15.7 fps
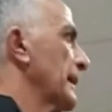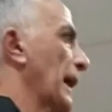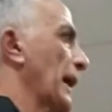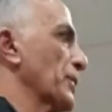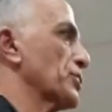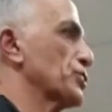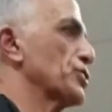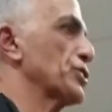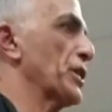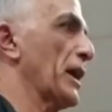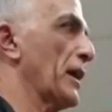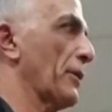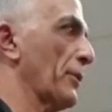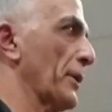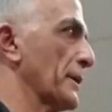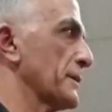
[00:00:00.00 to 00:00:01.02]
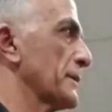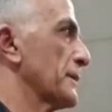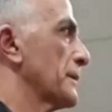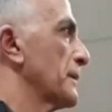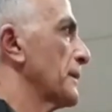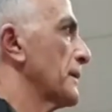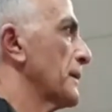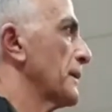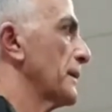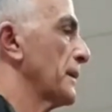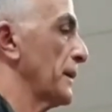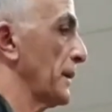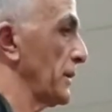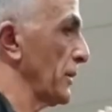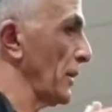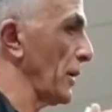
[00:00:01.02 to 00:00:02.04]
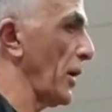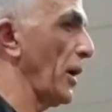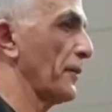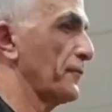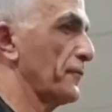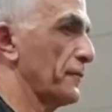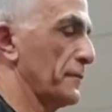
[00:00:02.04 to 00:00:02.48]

and share it in your life.